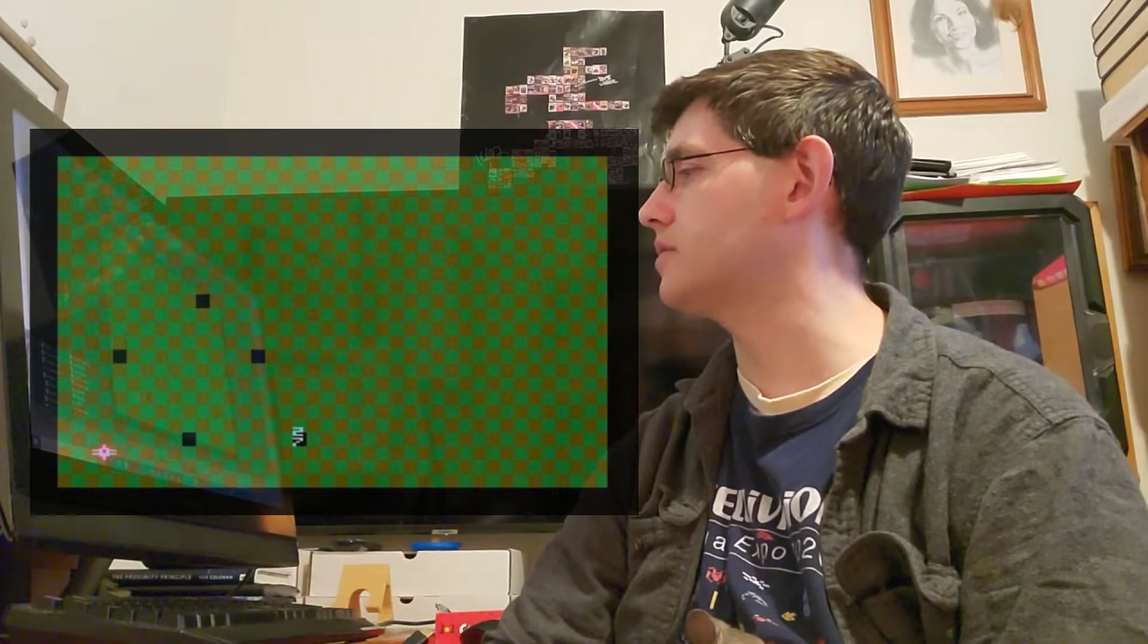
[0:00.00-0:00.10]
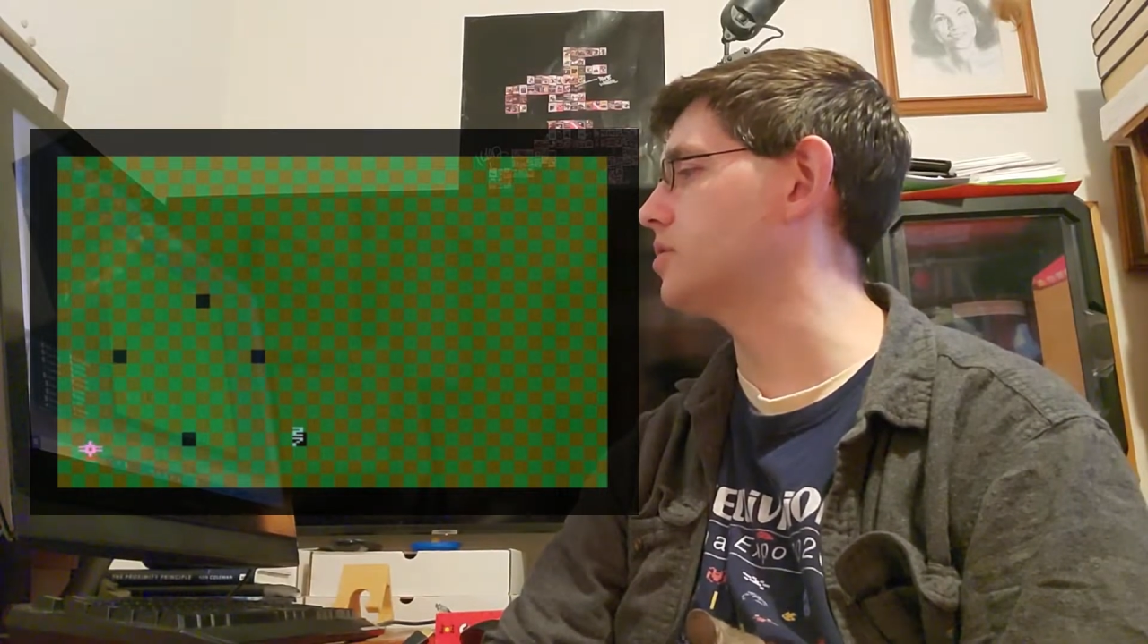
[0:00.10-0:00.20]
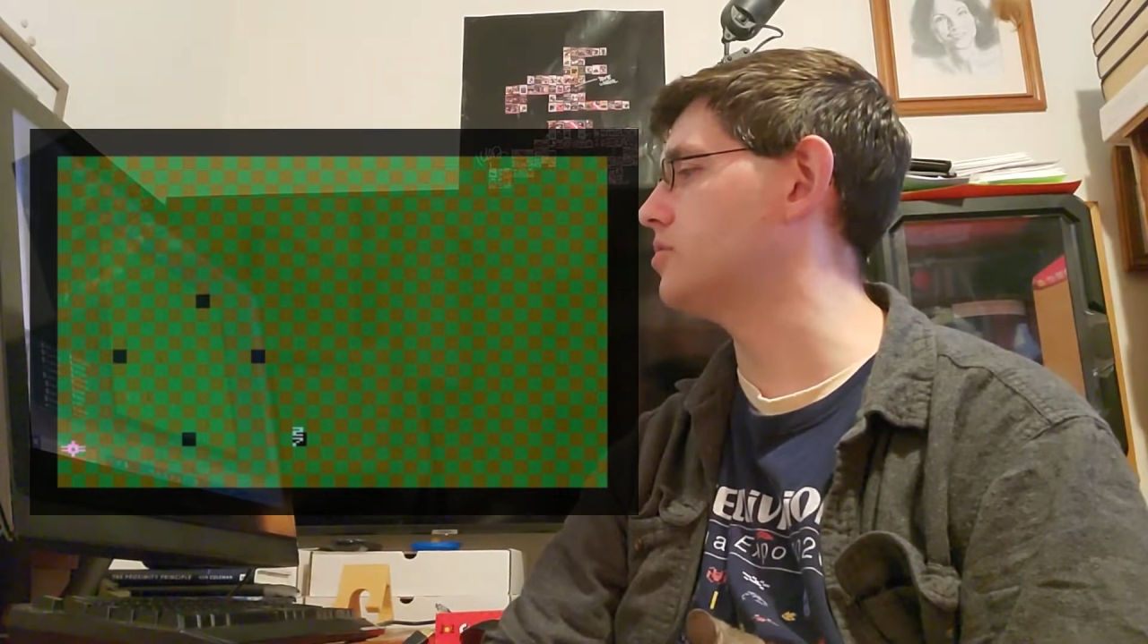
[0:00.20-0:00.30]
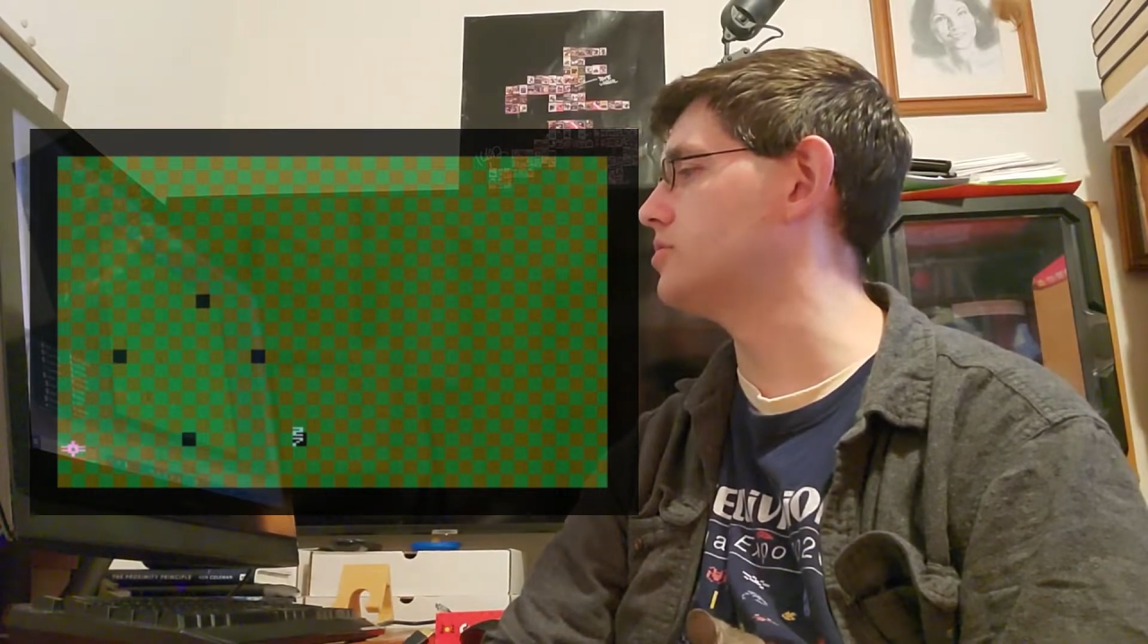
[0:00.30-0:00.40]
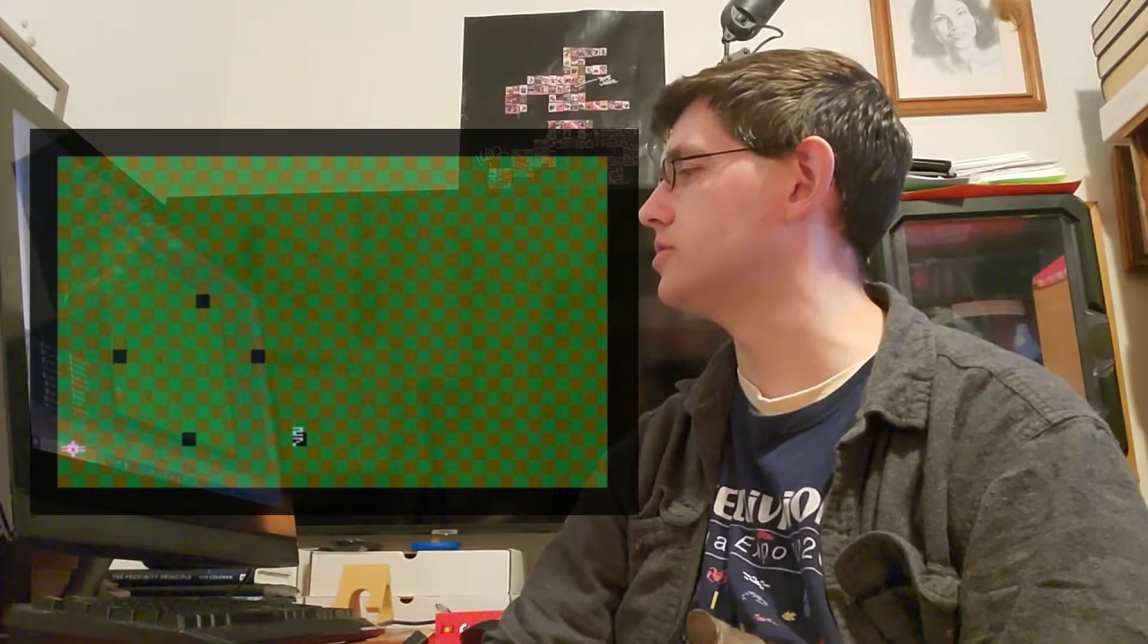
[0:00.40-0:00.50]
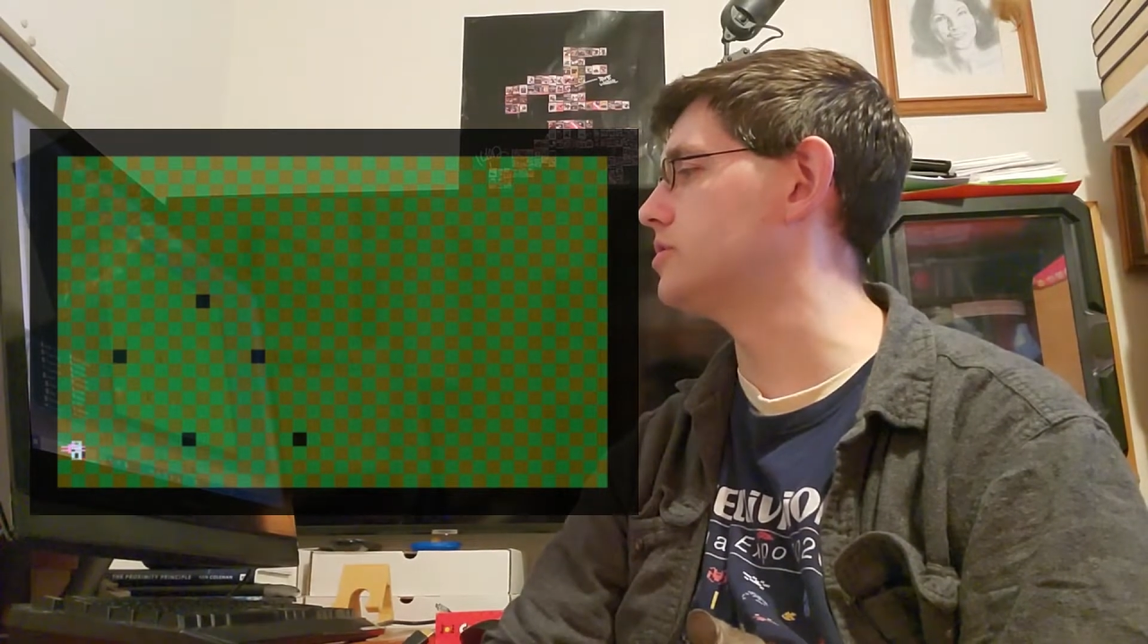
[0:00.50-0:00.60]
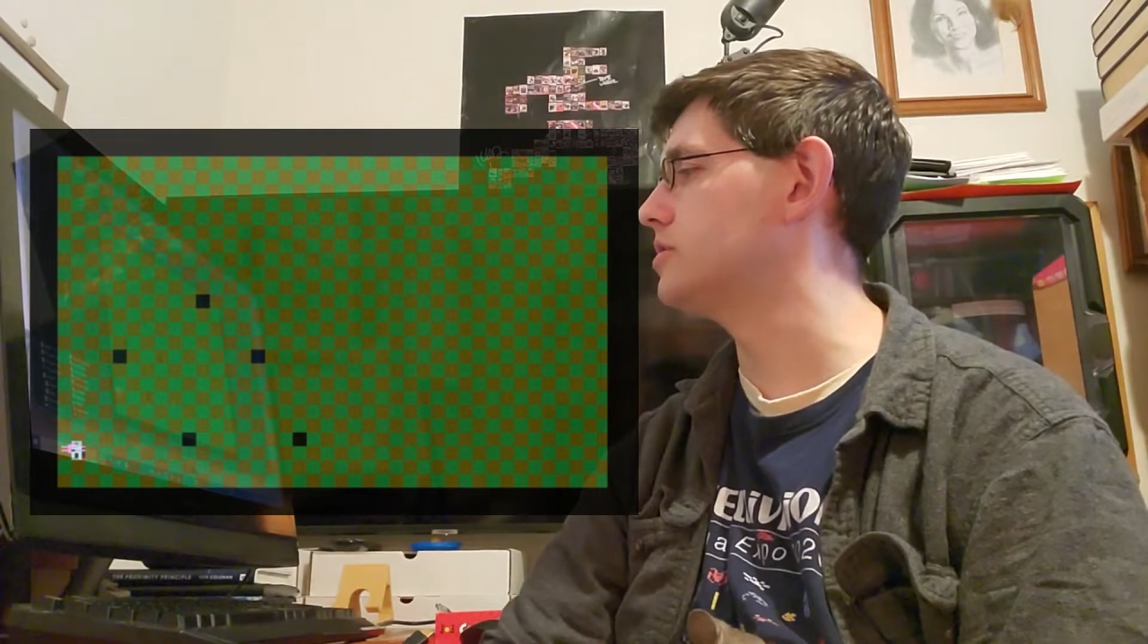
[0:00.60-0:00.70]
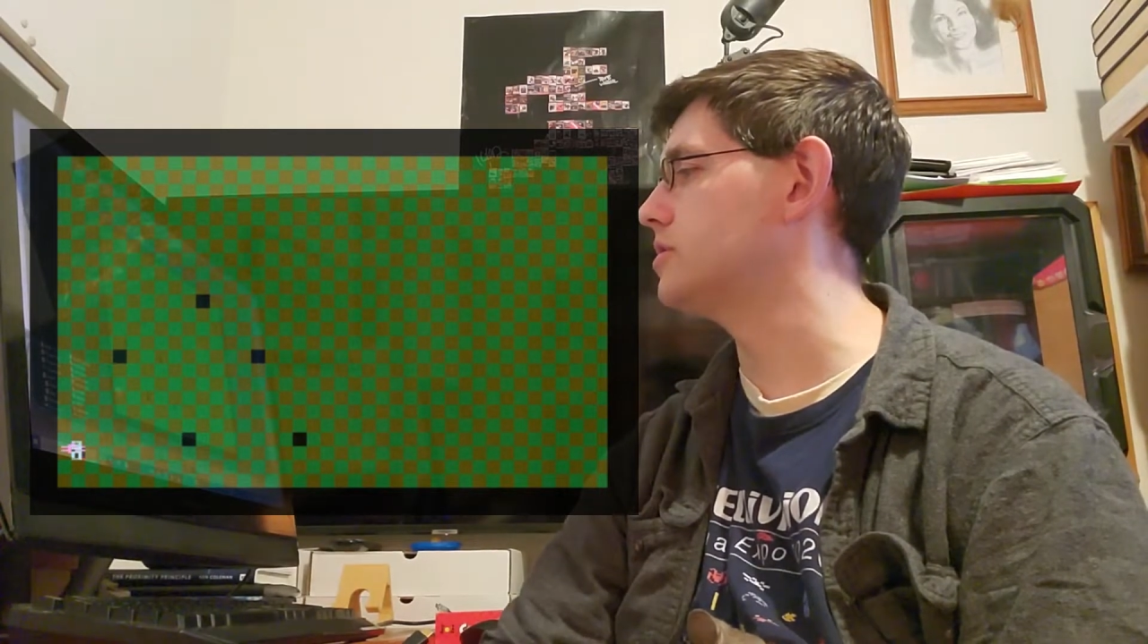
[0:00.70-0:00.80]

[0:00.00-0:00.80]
colder.